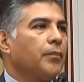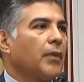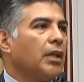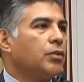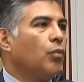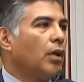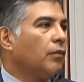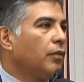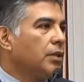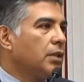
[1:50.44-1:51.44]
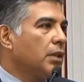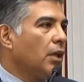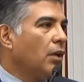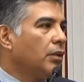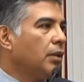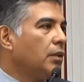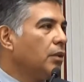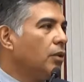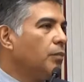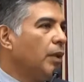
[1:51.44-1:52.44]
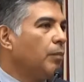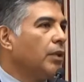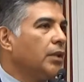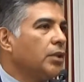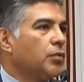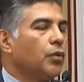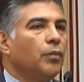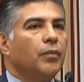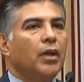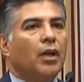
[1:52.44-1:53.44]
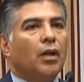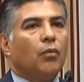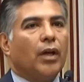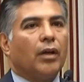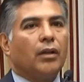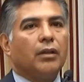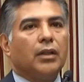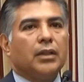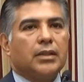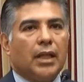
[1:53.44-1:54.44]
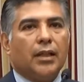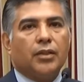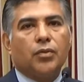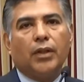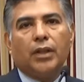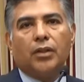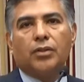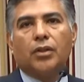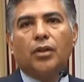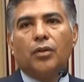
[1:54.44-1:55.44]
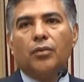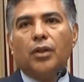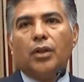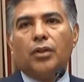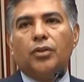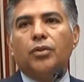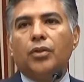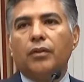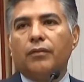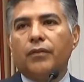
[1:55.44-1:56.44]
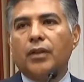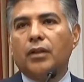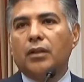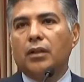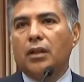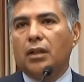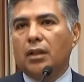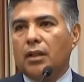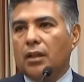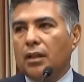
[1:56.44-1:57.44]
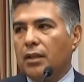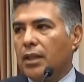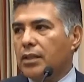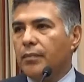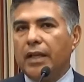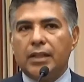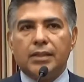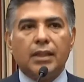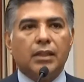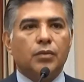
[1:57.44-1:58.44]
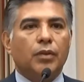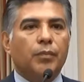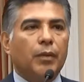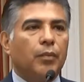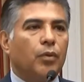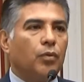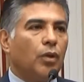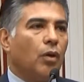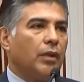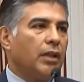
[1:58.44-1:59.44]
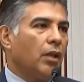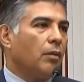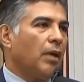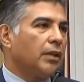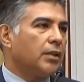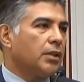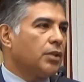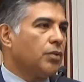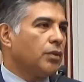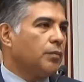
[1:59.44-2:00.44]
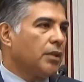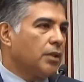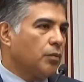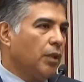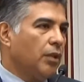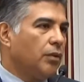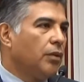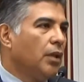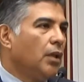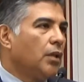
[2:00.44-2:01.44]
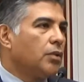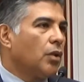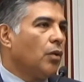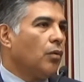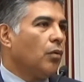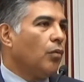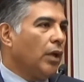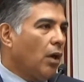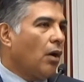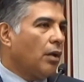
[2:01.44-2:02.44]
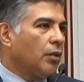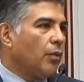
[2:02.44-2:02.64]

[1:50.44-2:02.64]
it's wonderful to see all the good people in this room where 10 and 20 years ago, you couldn't fill this many seats with people who know and care about this issue as much as we do. So we are on the